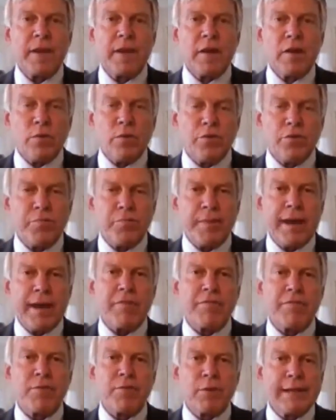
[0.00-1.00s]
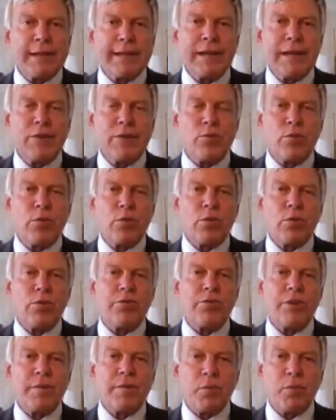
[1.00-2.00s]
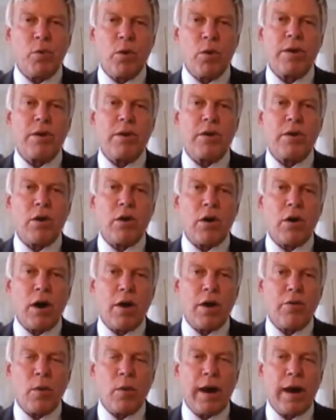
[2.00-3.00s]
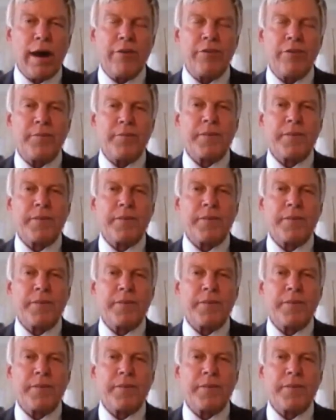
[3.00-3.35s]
respect for league rules, important or otherwise.